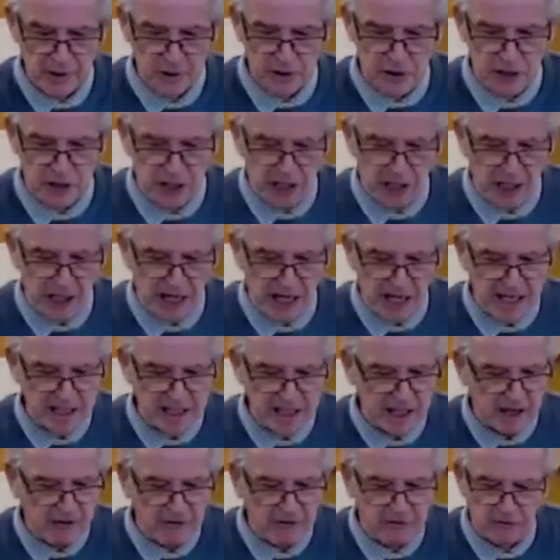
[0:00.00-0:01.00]
She declares
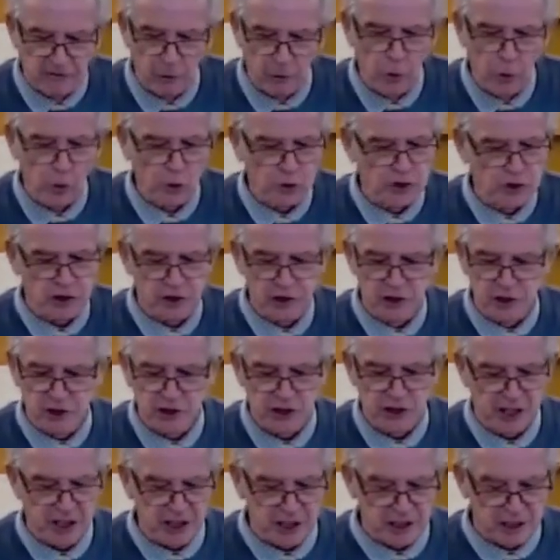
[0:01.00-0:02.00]
how fortunate
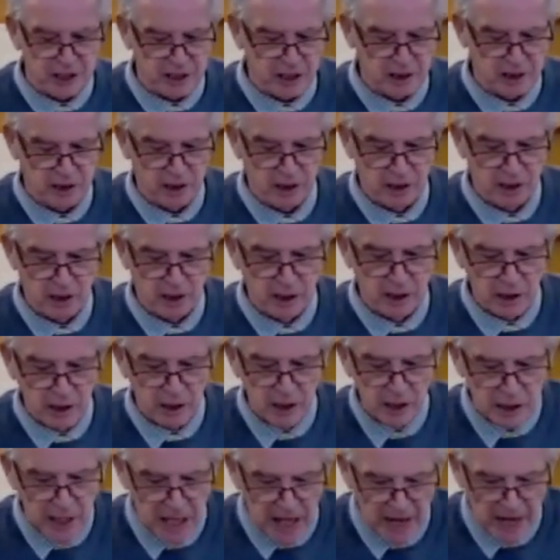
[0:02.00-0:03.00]
she is
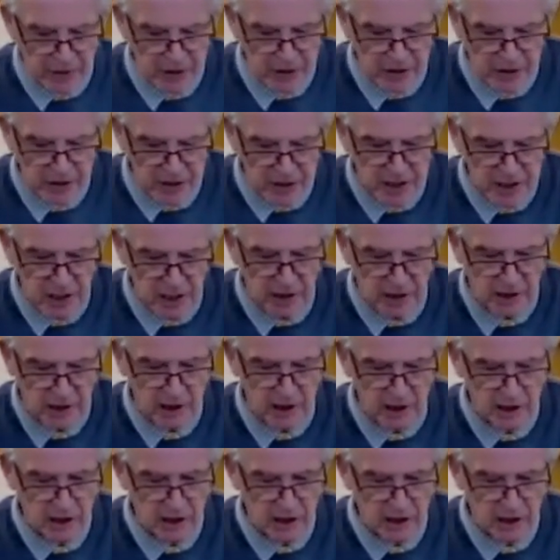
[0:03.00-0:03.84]
to have another son.